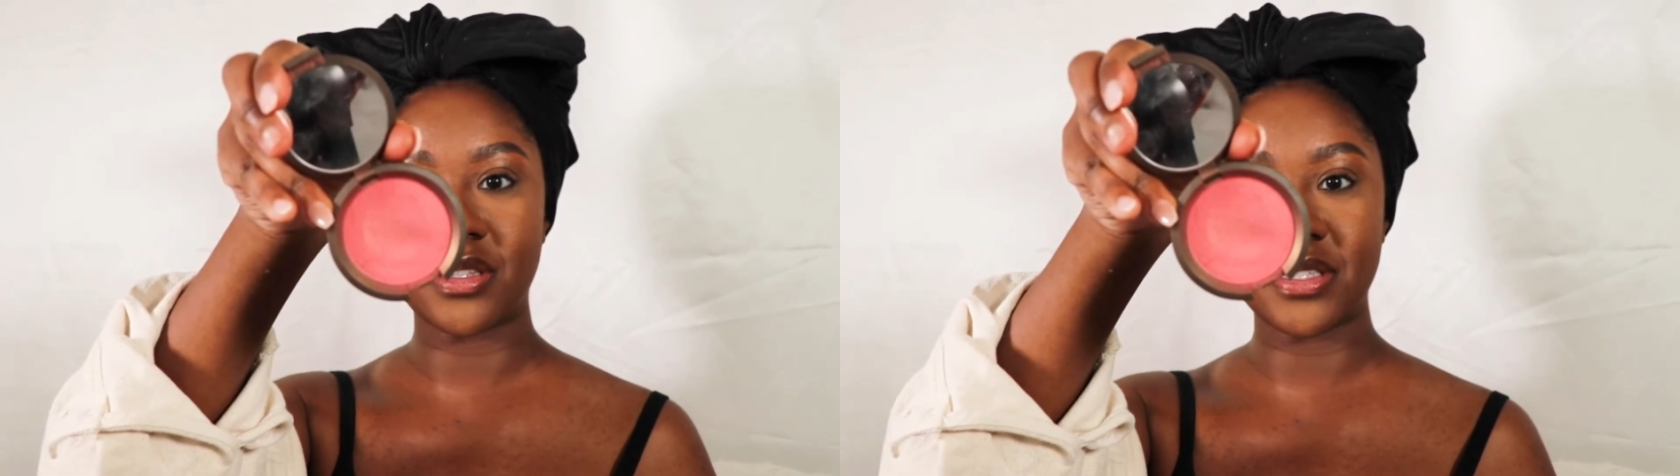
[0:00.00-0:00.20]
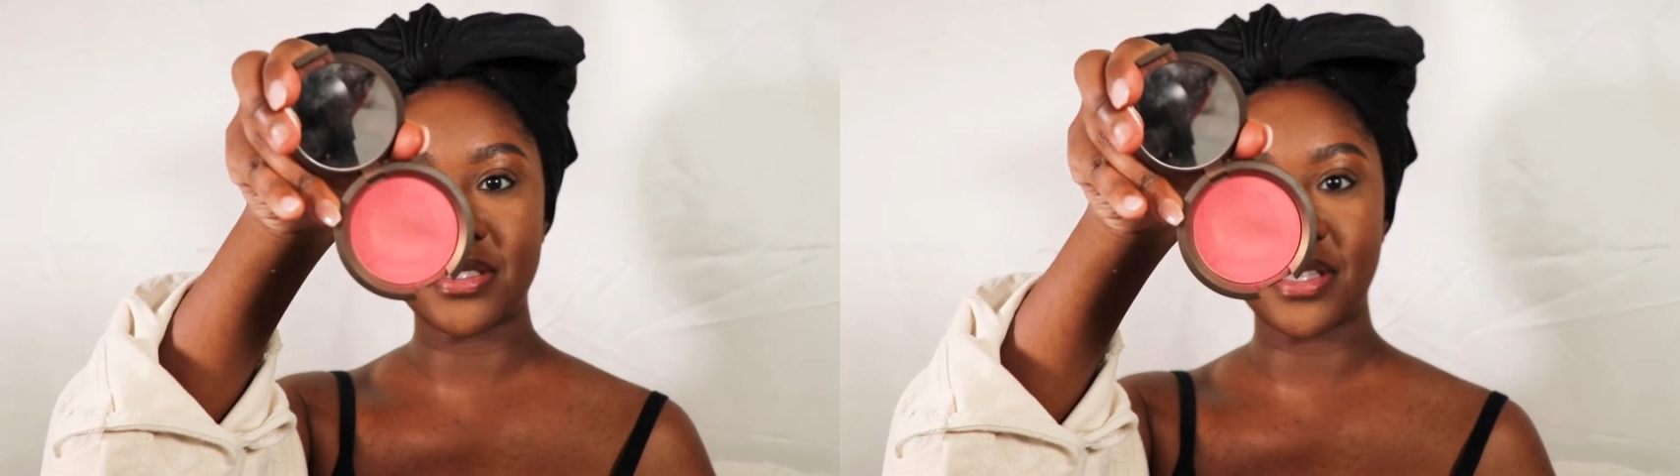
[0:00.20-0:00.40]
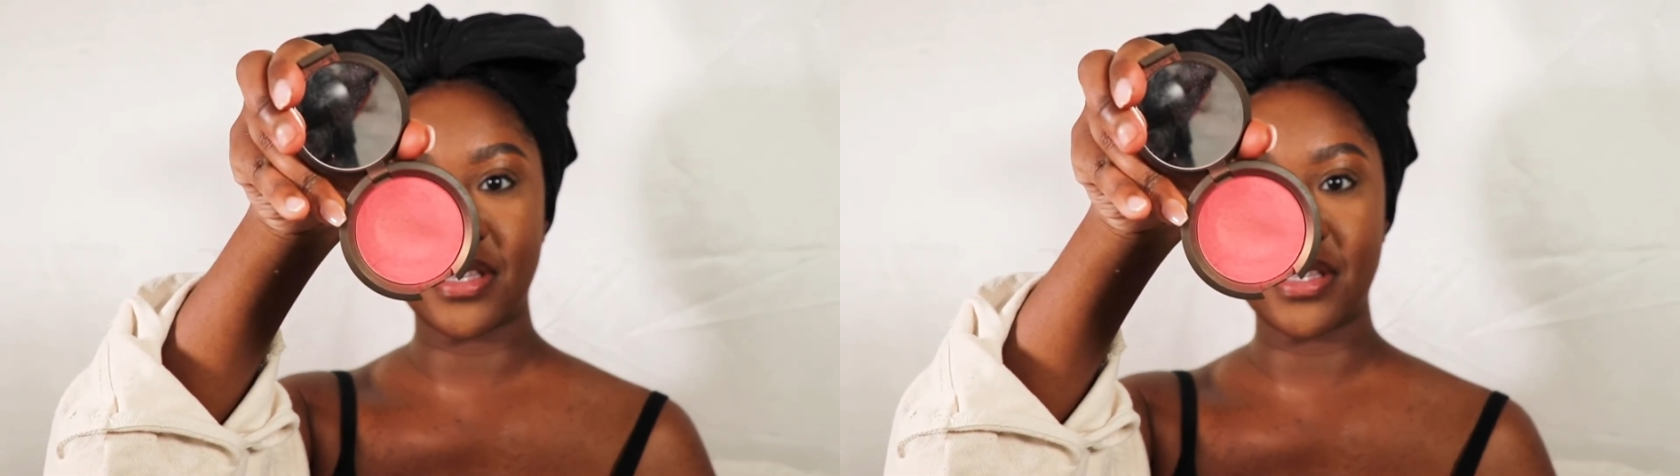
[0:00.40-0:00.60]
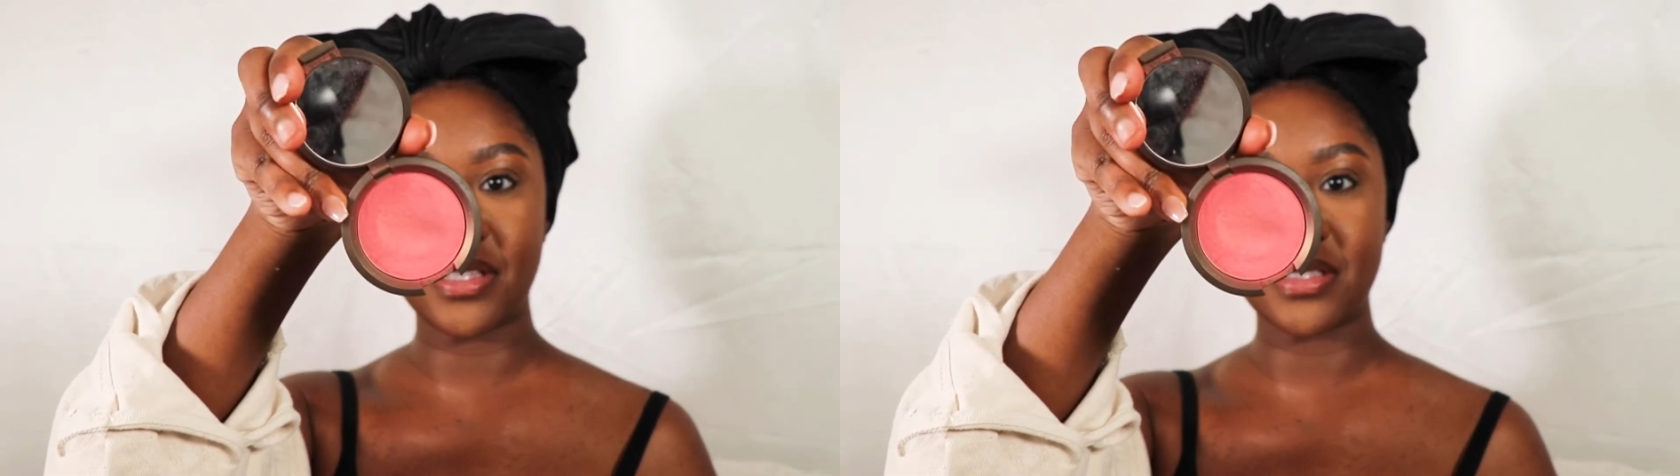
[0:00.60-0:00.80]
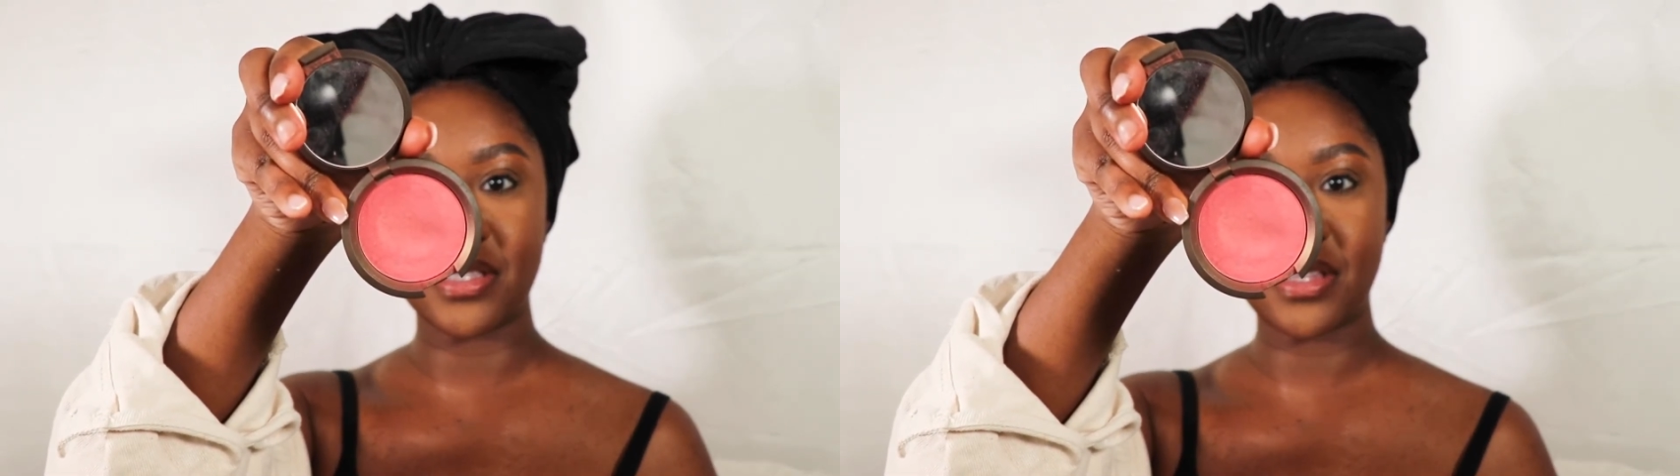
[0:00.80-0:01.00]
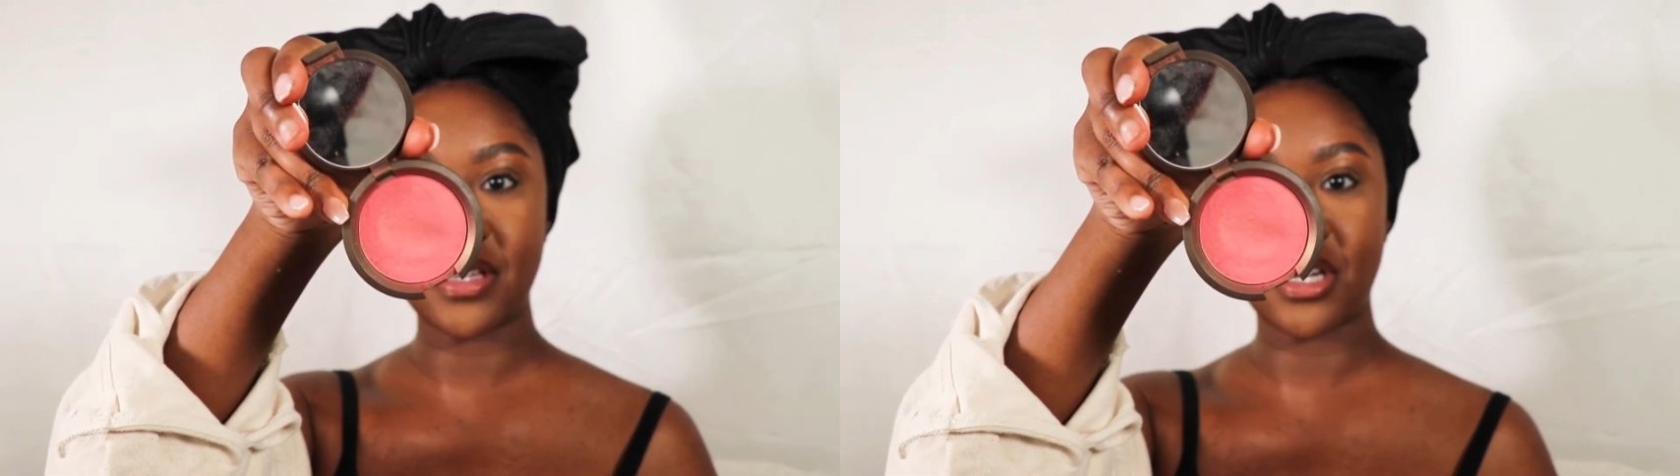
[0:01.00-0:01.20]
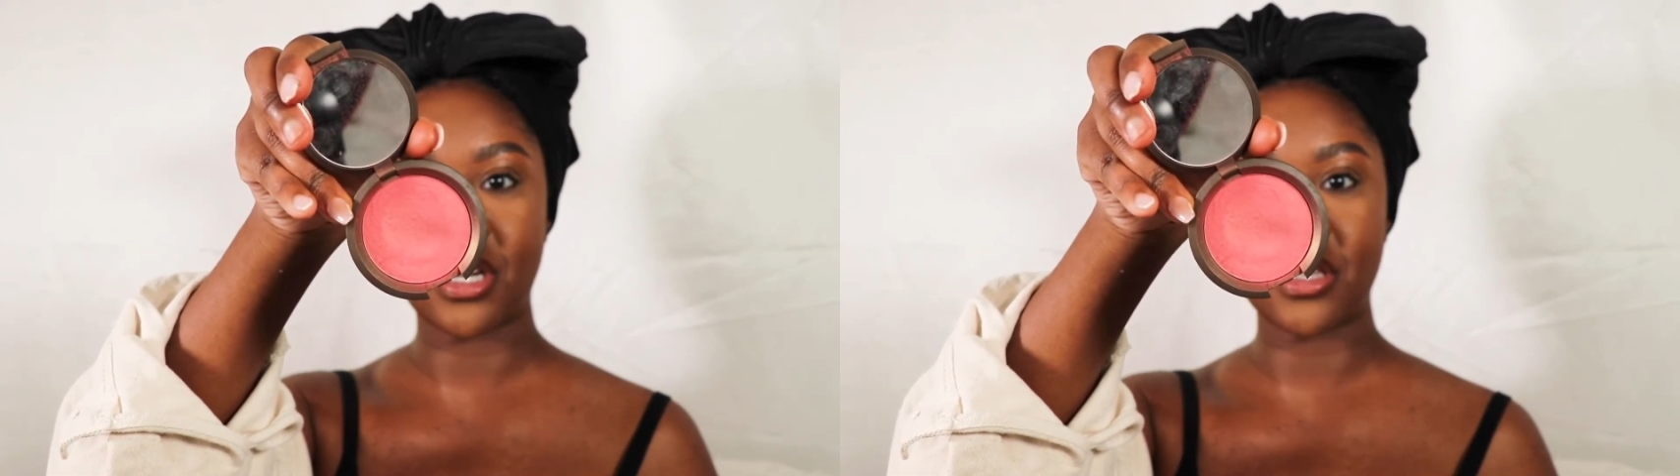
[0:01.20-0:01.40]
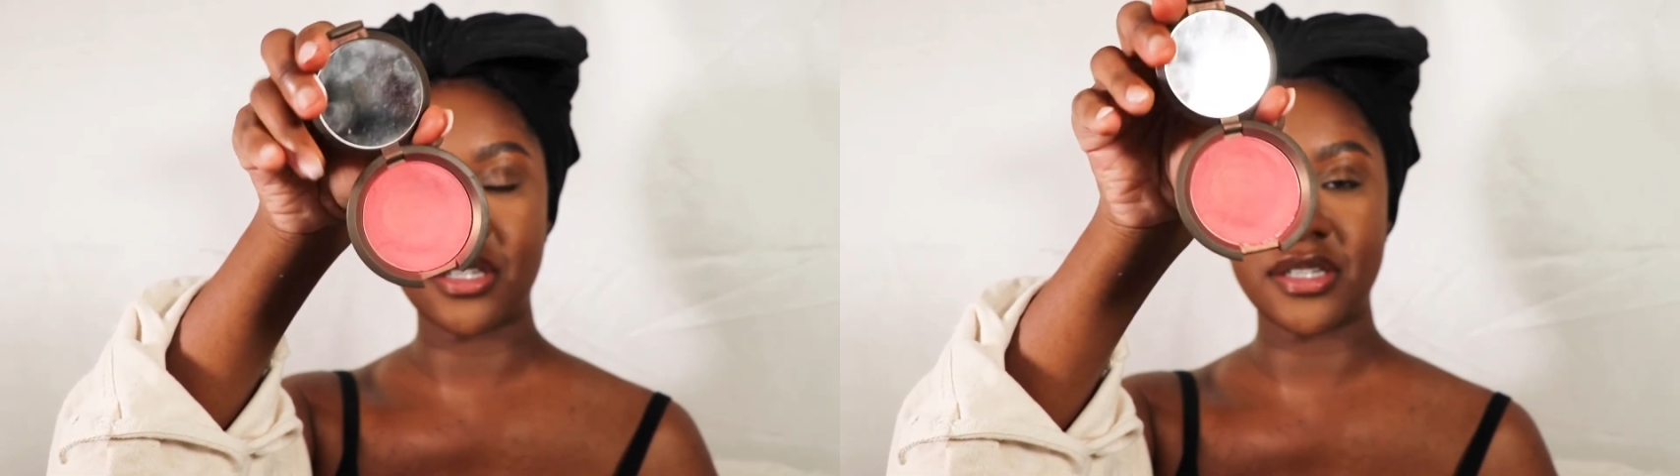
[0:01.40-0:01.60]
This is in the
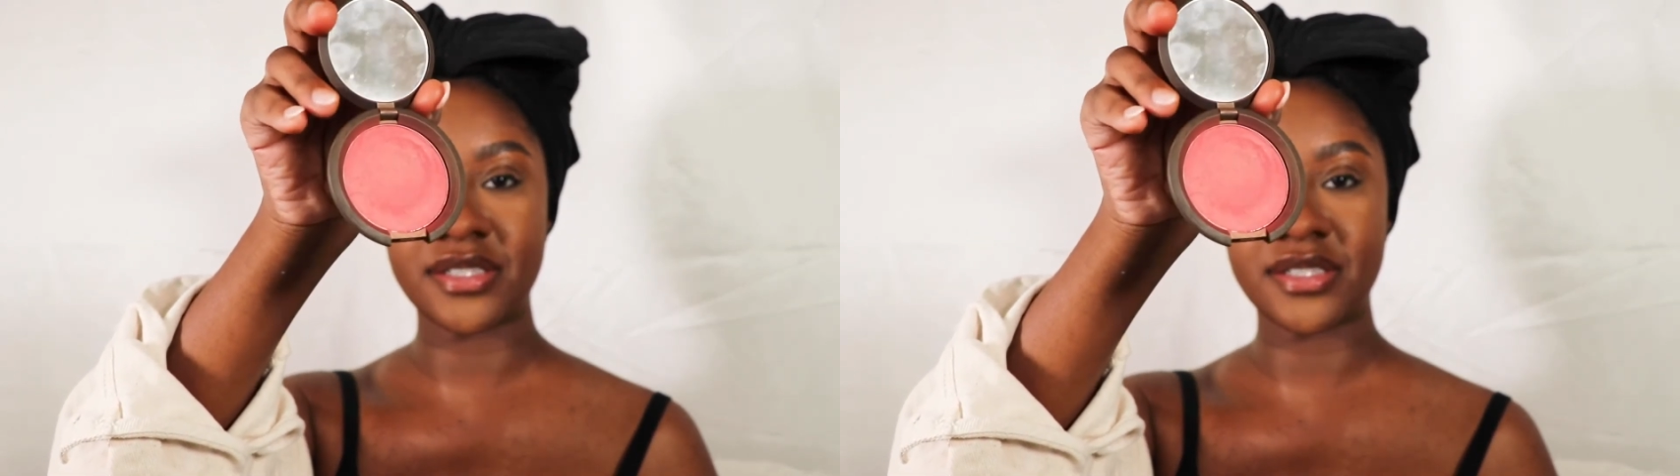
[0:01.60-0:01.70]
color